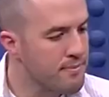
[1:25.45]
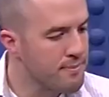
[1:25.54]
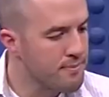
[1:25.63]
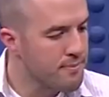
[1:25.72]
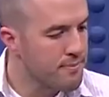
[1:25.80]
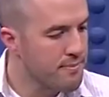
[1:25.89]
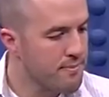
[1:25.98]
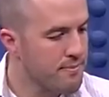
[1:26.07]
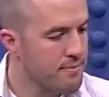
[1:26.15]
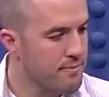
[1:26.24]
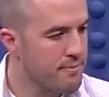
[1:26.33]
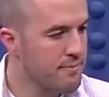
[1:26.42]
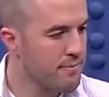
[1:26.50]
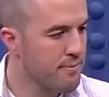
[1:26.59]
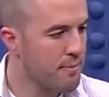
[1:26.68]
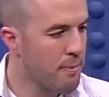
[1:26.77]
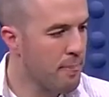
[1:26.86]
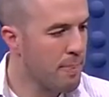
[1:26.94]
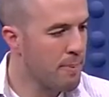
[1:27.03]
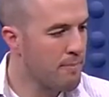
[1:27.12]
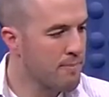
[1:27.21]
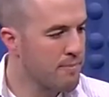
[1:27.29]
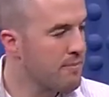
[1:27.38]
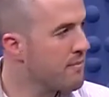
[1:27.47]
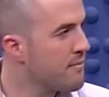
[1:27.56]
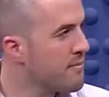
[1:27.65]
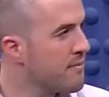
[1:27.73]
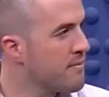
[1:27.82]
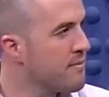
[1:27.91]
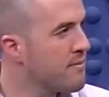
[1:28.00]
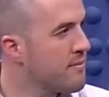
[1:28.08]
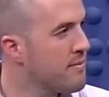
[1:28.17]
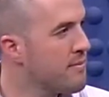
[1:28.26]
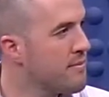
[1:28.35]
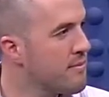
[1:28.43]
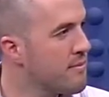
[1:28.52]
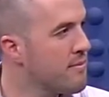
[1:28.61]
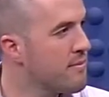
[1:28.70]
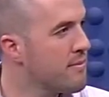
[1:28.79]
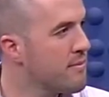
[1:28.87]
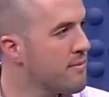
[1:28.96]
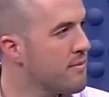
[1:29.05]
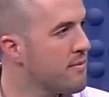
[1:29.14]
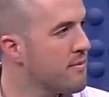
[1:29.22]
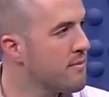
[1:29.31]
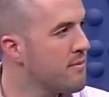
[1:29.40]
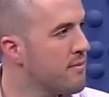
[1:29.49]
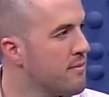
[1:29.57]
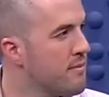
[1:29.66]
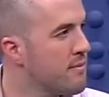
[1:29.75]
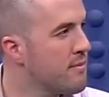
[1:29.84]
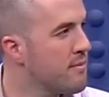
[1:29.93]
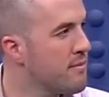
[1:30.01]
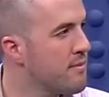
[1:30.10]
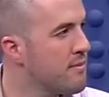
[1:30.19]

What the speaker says: (not speaking)